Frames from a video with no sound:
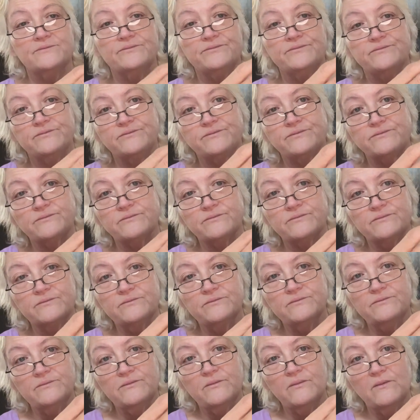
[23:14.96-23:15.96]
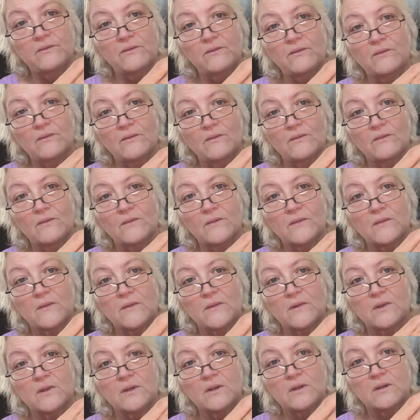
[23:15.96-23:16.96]

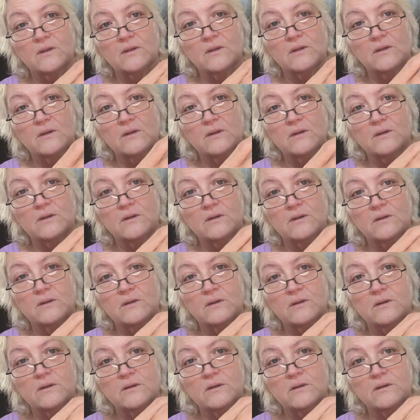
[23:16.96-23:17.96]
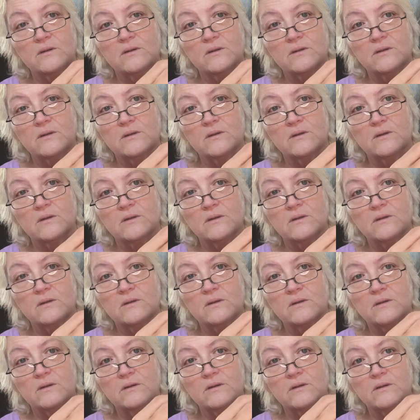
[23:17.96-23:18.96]

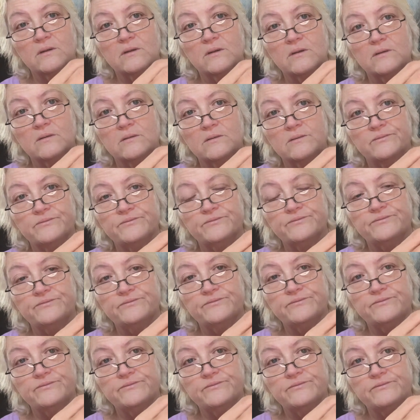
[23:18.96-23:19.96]
(no one is talking)